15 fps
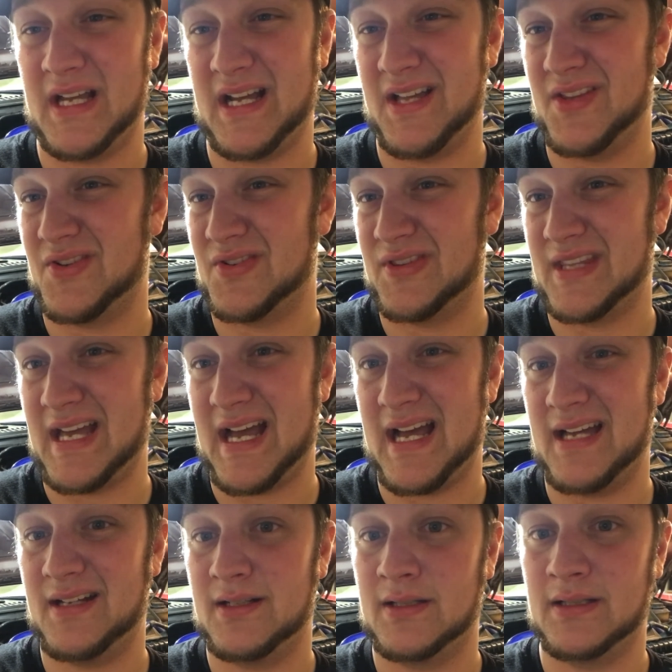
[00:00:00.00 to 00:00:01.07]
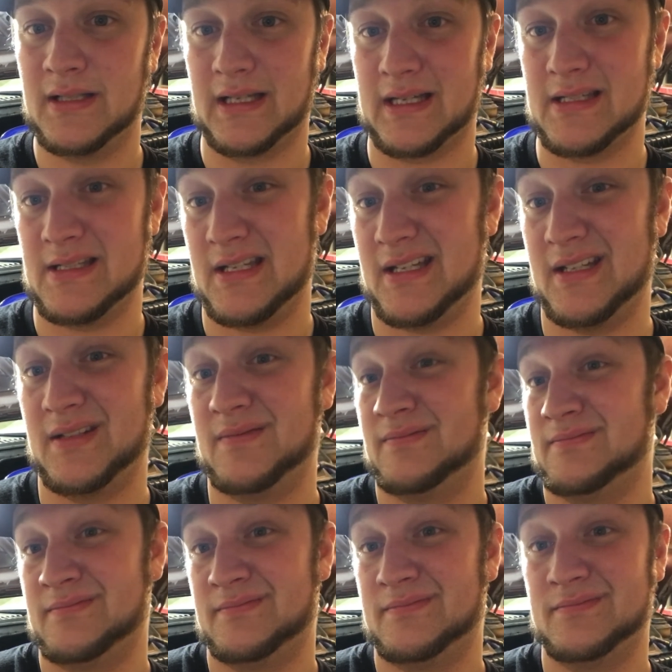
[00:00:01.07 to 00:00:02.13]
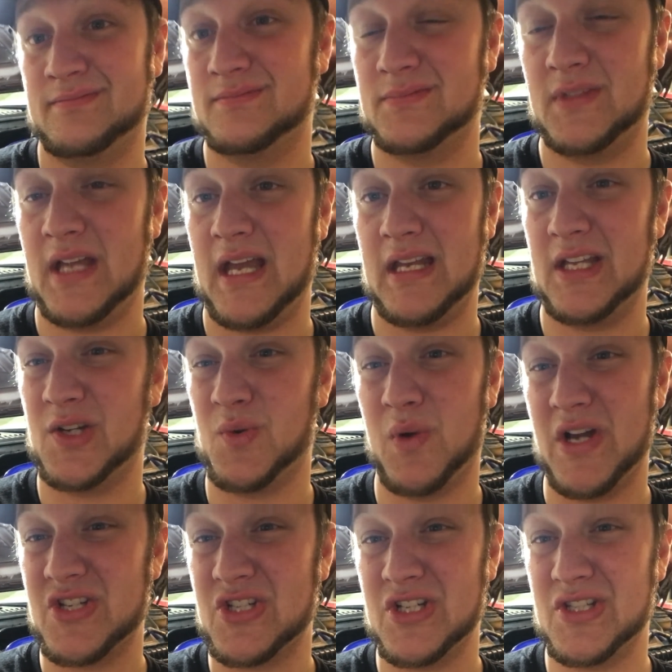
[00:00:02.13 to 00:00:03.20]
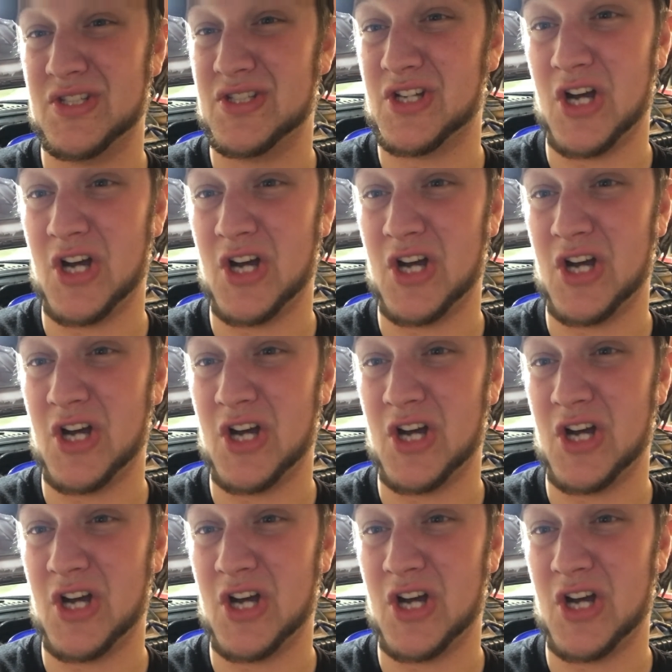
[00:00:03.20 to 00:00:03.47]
Other than that, like I said, any questions,